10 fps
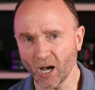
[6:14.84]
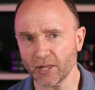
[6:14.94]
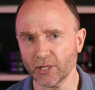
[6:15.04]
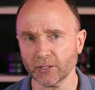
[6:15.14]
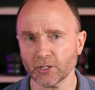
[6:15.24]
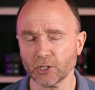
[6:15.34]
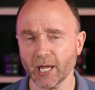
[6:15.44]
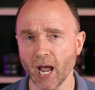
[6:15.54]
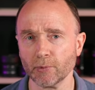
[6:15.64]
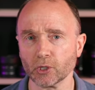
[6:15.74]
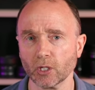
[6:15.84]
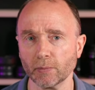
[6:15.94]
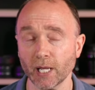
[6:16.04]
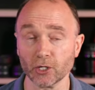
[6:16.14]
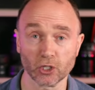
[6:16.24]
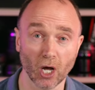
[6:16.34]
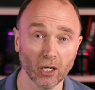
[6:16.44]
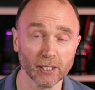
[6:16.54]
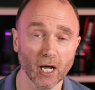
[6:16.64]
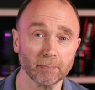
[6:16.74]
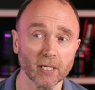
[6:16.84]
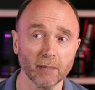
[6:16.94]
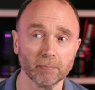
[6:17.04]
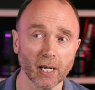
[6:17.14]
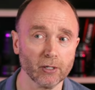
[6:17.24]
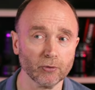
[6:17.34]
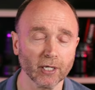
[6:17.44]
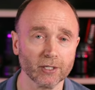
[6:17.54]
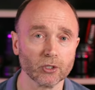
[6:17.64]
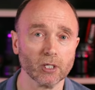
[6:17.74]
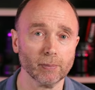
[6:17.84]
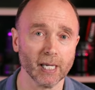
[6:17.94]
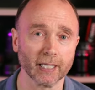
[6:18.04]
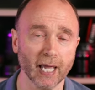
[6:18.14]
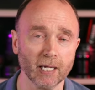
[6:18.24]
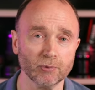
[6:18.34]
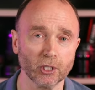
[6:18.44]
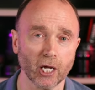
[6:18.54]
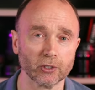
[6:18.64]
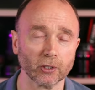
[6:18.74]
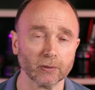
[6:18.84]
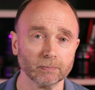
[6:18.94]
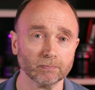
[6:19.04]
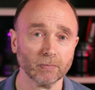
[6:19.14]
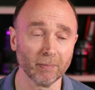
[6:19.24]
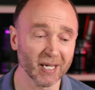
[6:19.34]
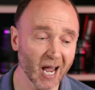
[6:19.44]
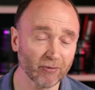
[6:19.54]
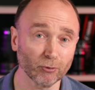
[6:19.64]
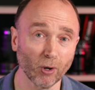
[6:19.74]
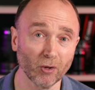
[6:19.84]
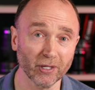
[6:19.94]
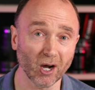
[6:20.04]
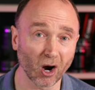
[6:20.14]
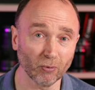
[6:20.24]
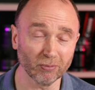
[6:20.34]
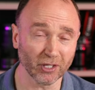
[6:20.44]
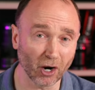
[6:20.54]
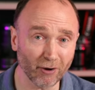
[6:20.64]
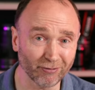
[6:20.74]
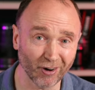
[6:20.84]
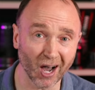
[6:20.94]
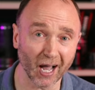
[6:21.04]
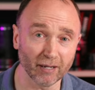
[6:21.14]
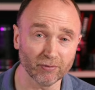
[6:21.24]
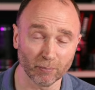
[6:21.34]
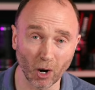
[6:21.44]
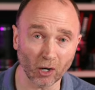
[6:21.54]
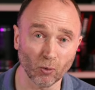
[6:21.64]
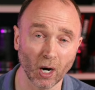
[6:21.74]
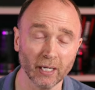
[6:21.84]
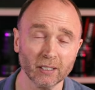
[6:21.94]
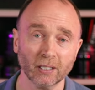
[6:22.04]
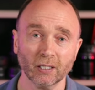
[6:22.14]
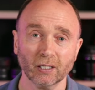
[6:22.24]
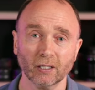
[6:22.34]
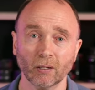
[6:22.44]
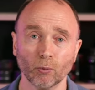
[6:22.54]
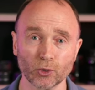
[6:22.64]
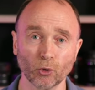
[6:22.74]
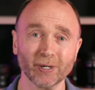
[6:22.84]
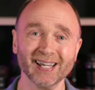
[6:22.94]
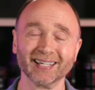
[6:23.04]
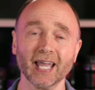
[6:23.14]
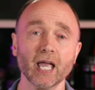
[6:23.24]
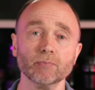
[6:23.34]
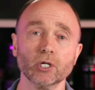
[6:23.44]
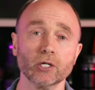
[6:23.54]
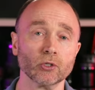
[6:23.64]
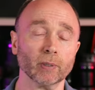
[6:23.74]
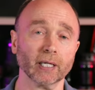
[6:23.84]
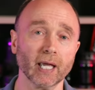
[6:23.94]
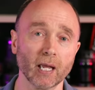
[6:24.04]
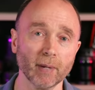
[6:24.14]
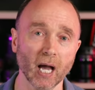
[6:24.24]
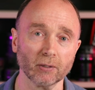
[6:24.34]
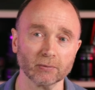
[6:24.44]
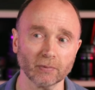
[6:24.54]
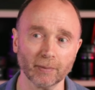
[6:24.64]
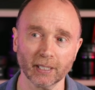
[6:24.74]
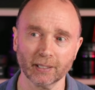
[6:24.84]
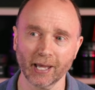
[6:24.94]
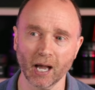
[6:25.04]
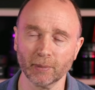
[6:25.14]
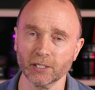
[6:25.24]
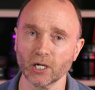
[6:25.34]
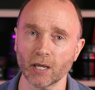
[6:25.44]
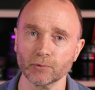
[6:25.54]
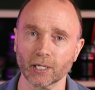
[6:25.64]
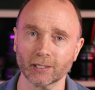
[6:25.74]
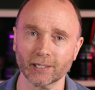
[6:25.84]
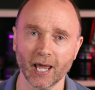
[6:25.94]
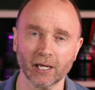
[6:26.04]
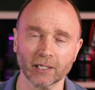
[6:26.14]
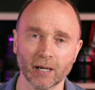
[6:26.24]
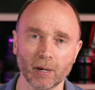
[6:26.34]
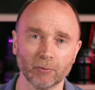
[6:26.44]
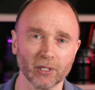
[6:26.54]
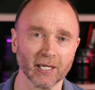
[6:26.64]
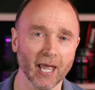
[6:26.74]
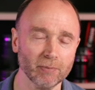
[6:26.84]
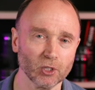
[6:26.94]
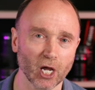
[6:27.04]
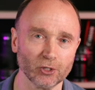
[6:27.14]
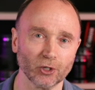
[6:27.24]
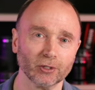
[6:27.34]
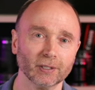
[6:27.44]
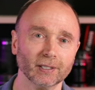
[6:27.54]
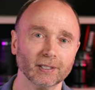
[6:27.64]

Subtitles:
I think this camera is going to be a solid update, but I don't think it's going to be a game changer. I mean, after all, the Mark I was already a game changer when it came out. I mean, how many times can Canon come out with a game changer?